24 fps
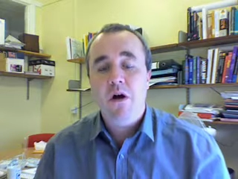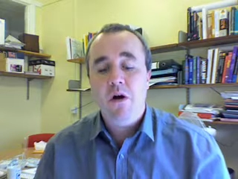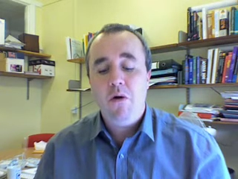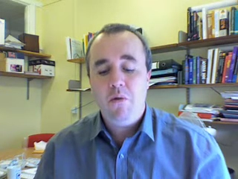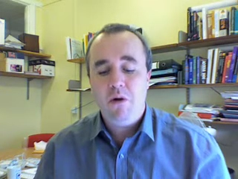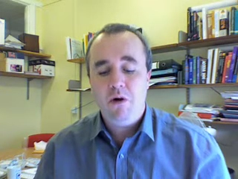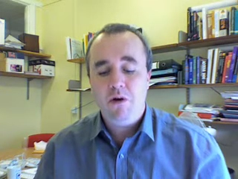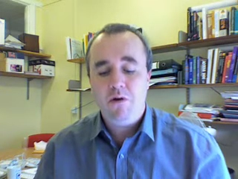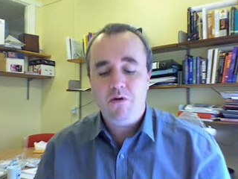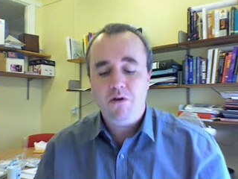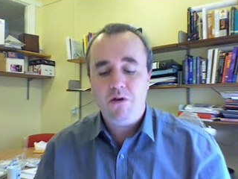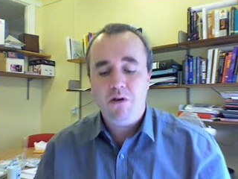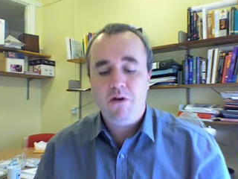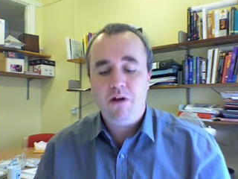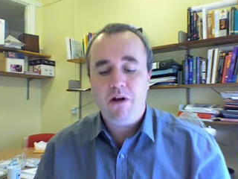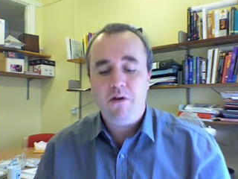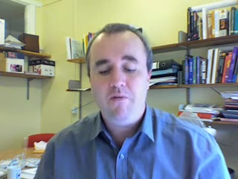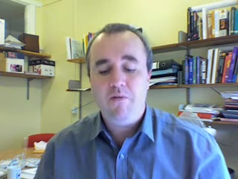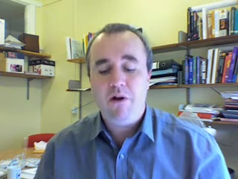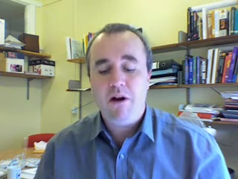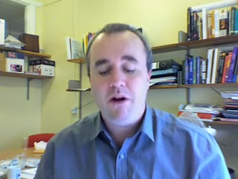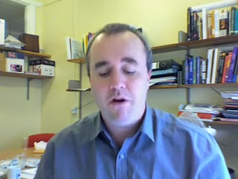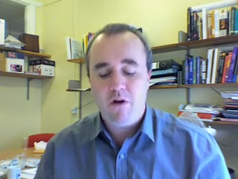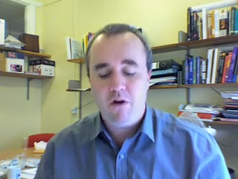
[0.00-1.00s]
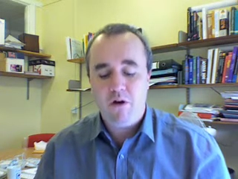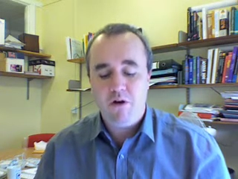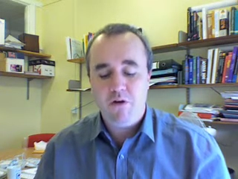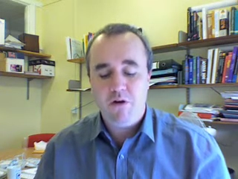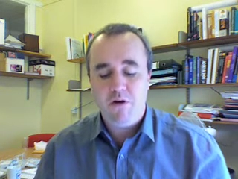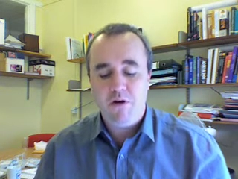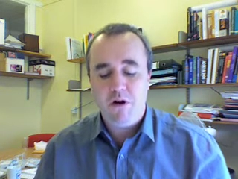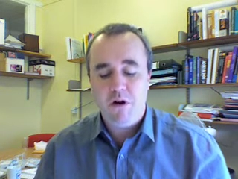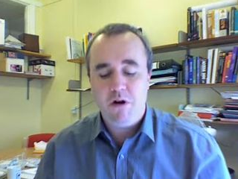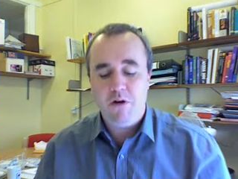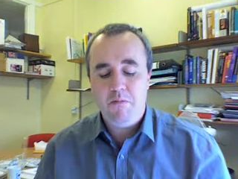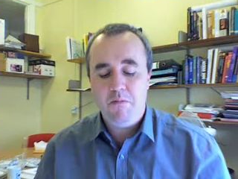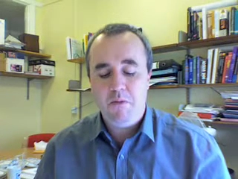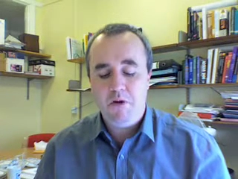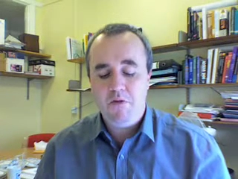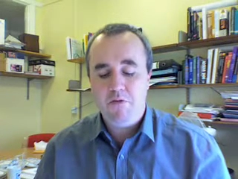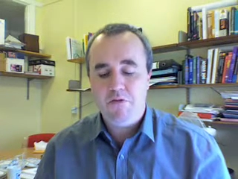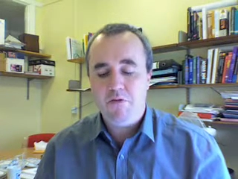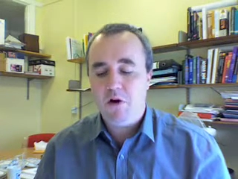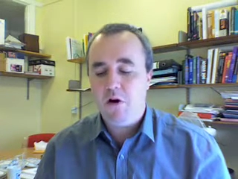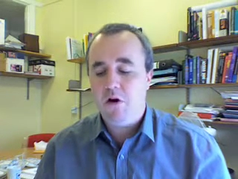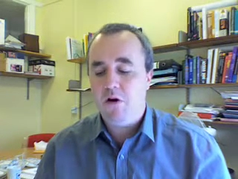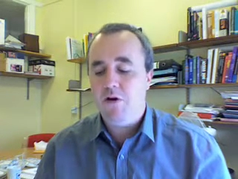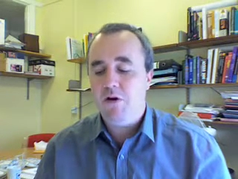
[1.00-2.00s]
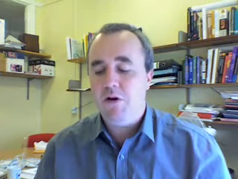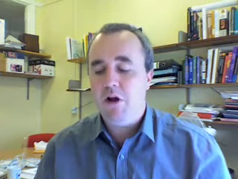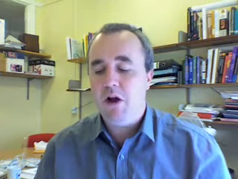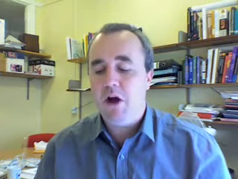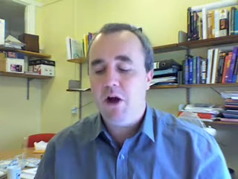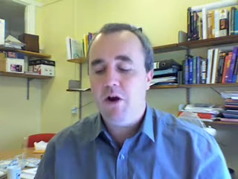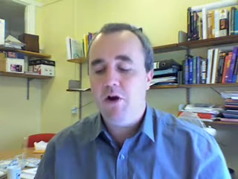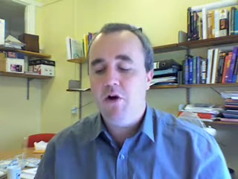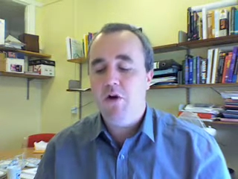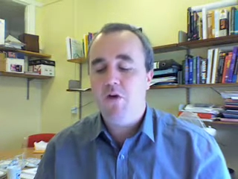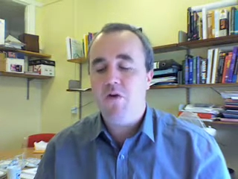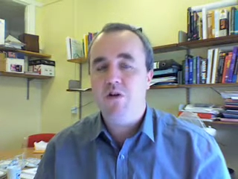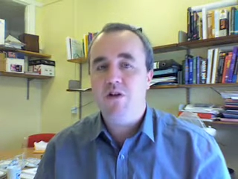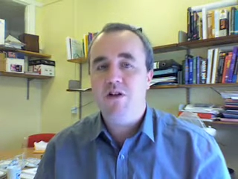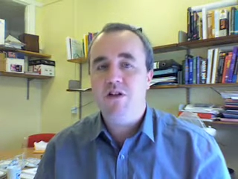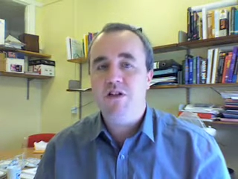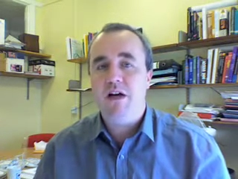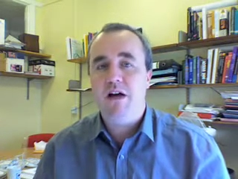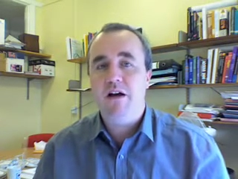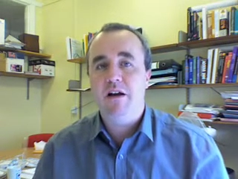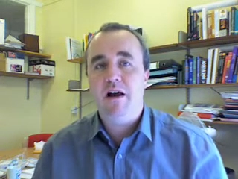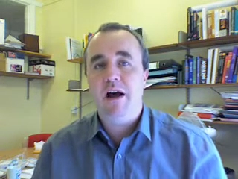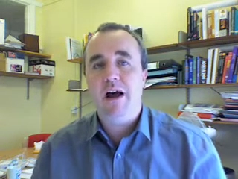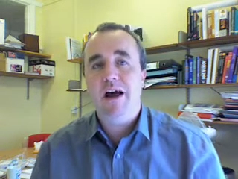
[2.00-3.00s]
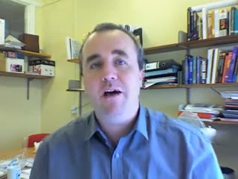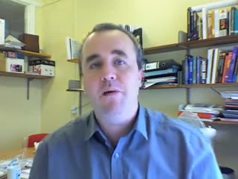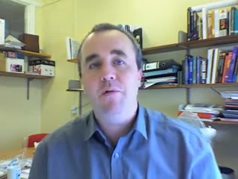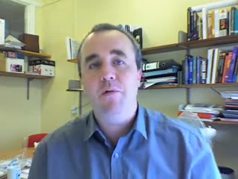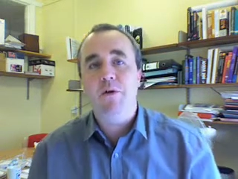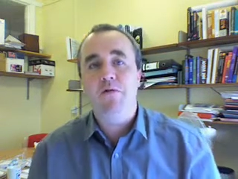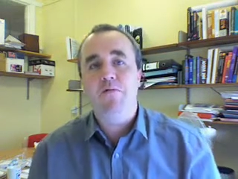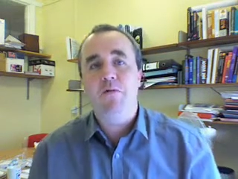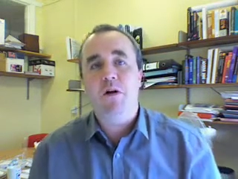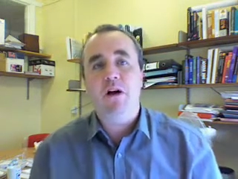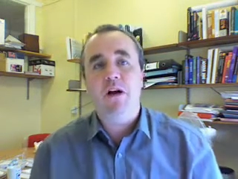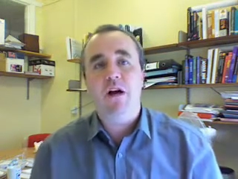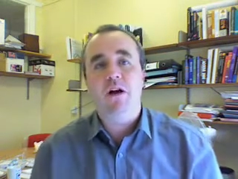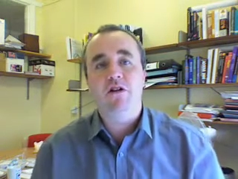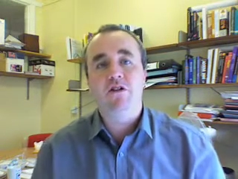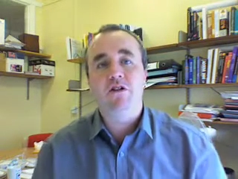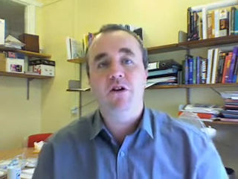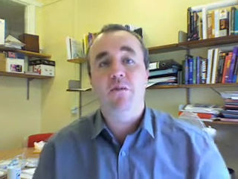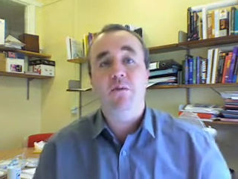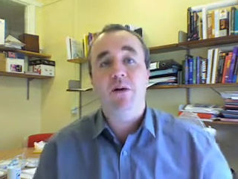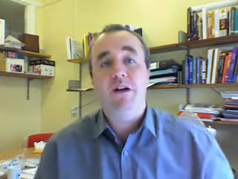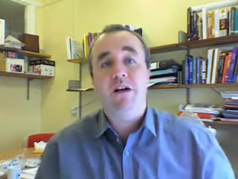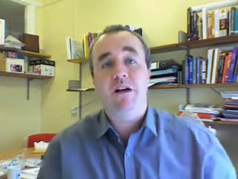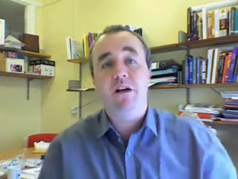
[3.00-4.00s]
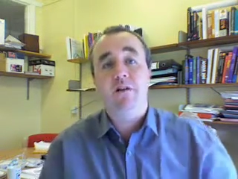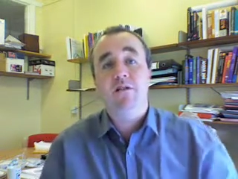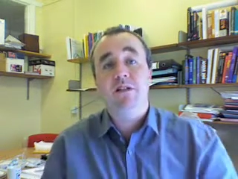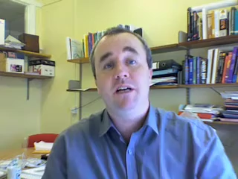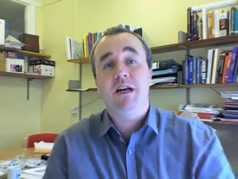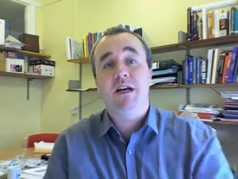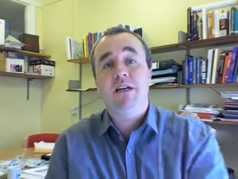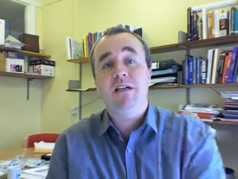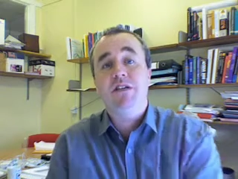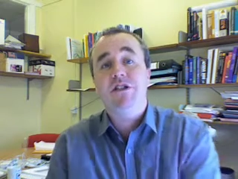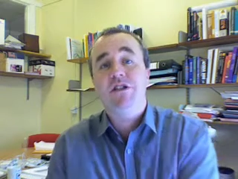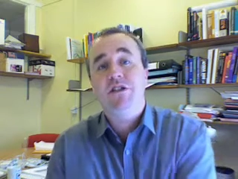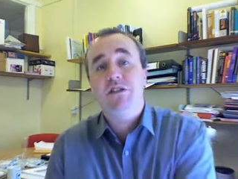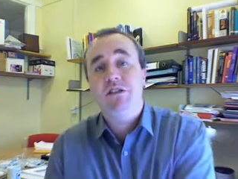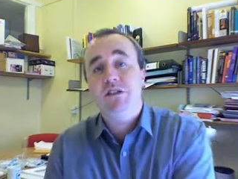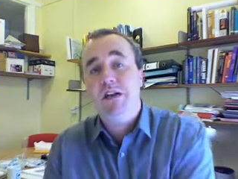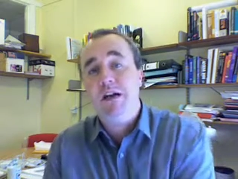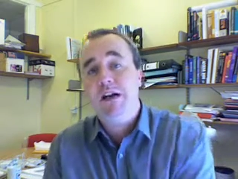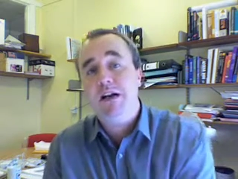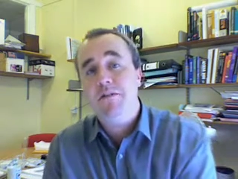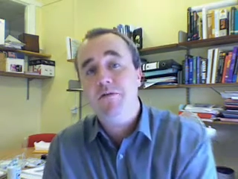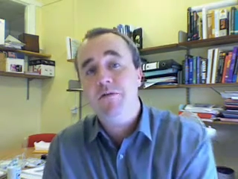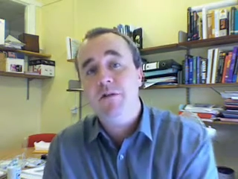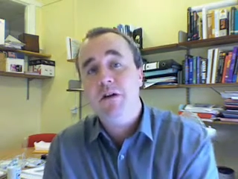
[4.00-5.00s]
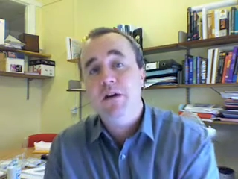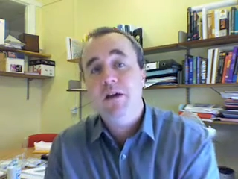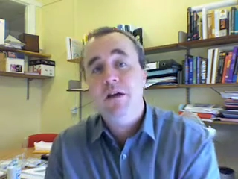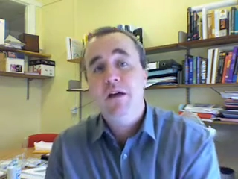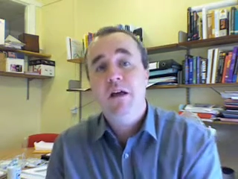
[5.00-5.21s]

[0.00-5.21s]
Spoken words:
We also then went on and moved on and looked at how we write atomic notation down.